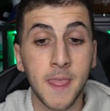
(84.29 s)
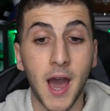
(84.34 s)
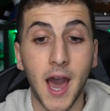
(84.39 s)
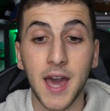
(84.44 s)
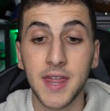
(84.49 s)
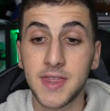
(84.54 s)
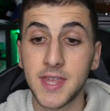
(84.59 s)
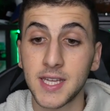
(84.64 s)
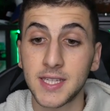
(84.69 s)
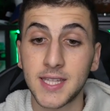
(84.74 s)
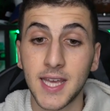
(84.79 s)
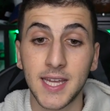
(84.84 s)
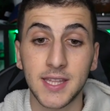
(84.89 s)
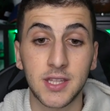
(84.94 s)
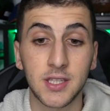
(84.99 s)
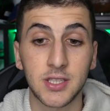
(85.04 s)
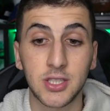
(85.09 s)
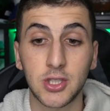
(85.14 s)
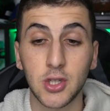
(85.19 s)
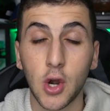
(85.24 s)
I think that
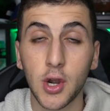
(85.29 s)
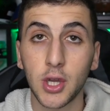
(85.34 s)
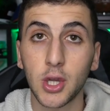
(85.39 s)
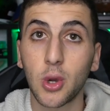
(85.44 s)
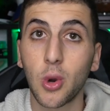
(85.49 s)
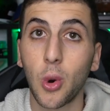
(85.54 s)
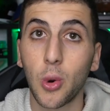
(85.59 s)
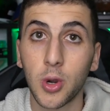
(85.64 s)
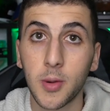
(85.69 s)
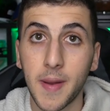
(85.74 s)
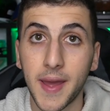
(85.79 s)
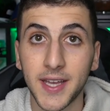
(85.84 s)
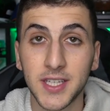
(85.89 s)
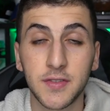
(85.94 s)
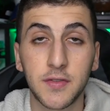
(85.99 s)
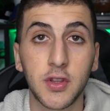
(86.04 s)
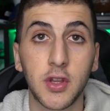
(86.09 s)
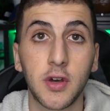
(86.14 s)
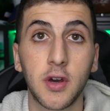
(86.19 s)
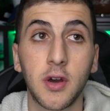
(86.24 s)
the starting cornerbacks
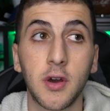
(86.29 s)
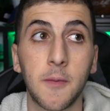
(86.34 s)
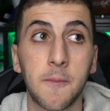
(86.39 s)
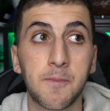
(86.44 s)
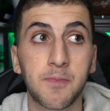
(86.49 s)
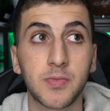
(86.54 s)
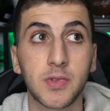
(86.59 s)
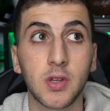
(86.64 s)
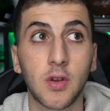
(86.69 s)
for the